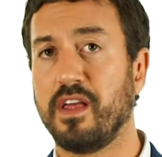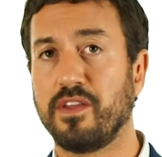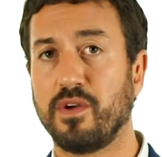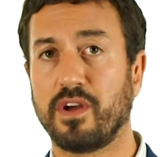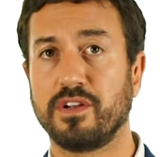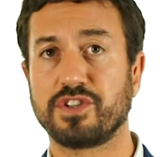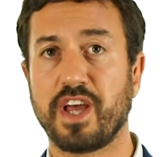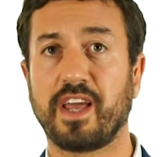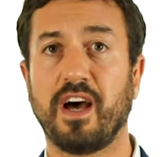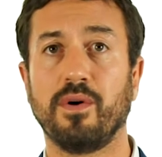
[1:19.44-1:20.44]
You can
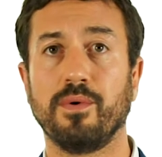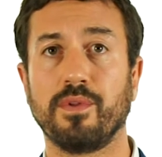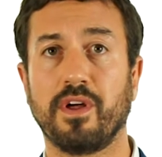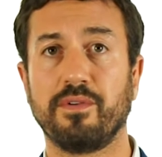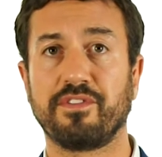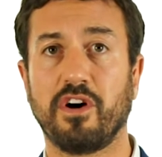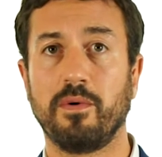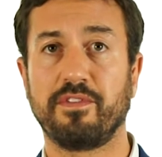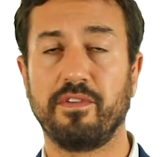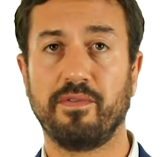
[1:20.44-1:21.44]
check out all those
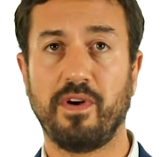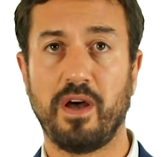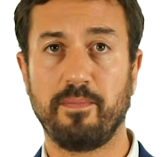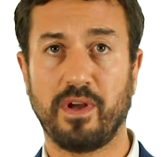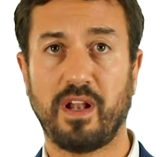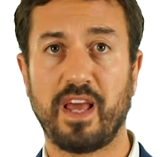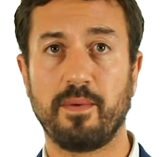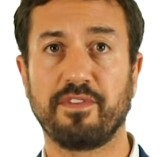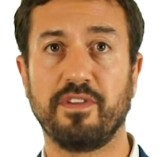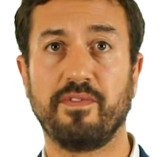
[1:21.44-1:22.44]
types of
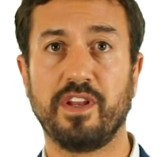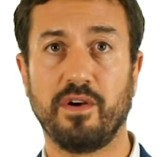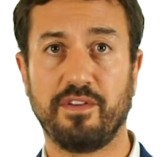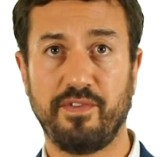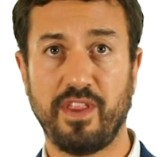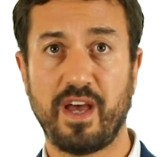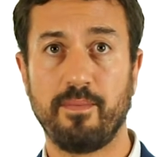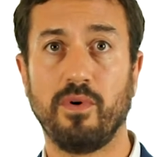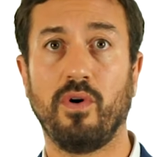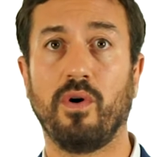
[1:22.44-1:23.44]
claims and the videos for
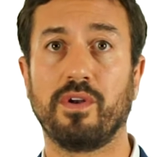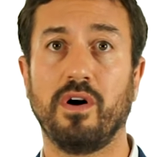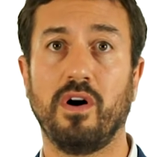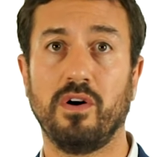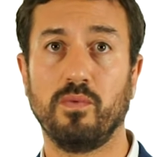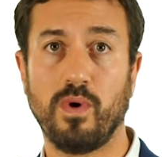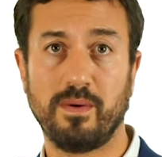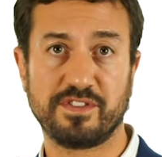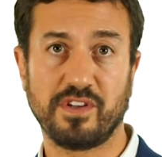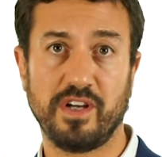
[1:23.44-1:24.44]
them on our
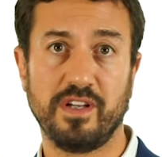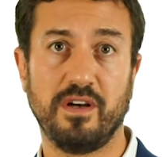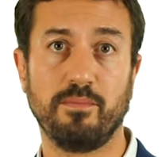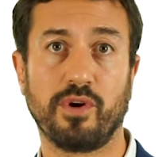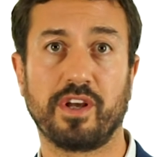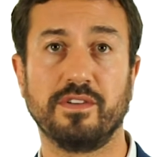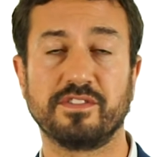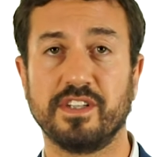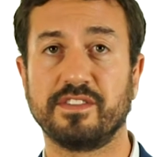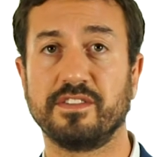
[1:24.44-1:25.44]
website at
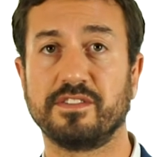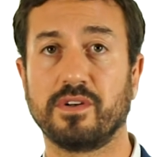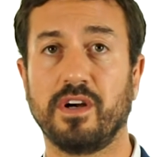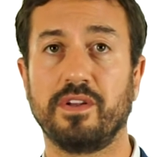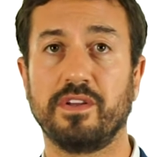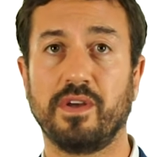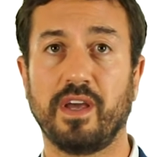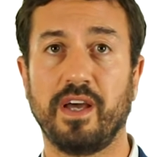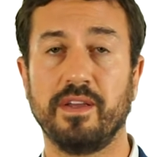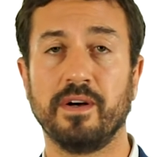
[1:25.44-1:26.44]

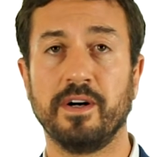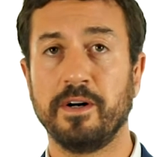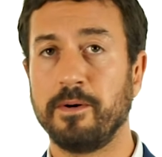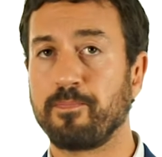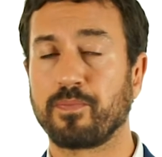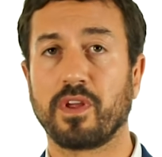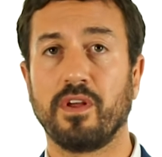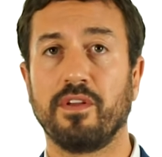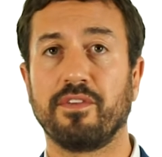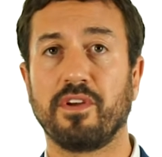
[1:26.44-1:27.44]
monacosolicitors.co.uk.
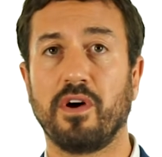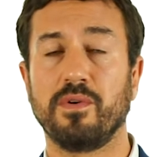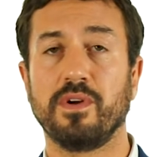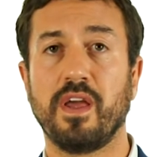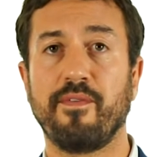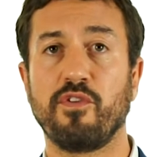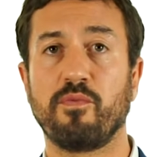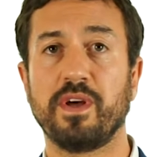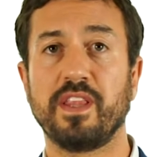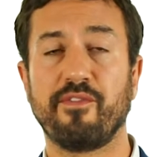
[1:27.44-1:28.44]
So if
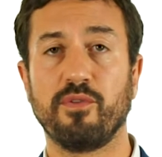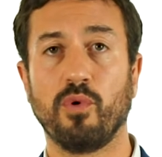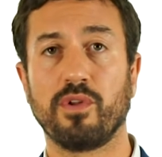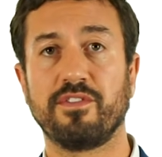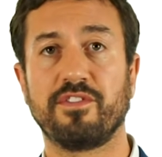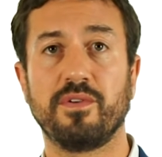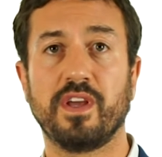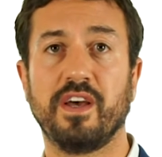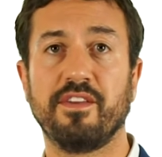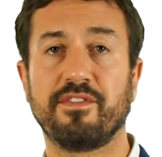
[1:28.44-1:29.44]
you've been there for more than 2
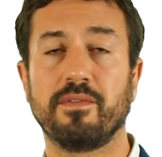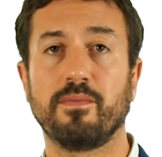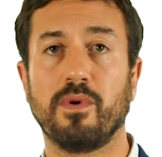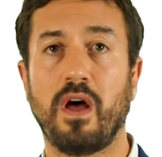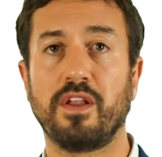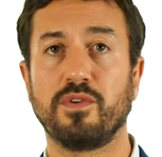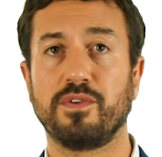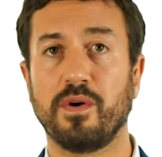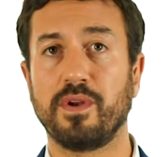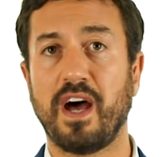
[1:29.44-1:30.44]
years and you
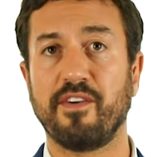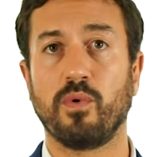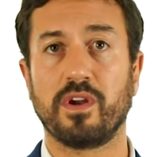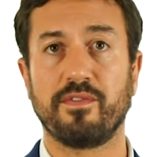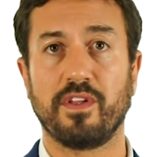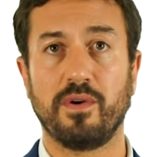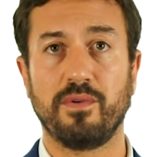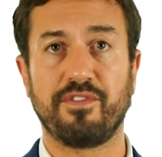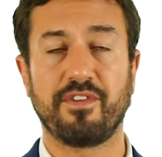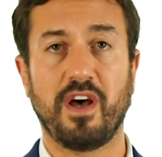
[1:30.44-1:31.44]
don't have one of
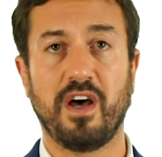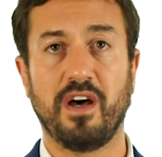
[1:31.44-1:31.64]
those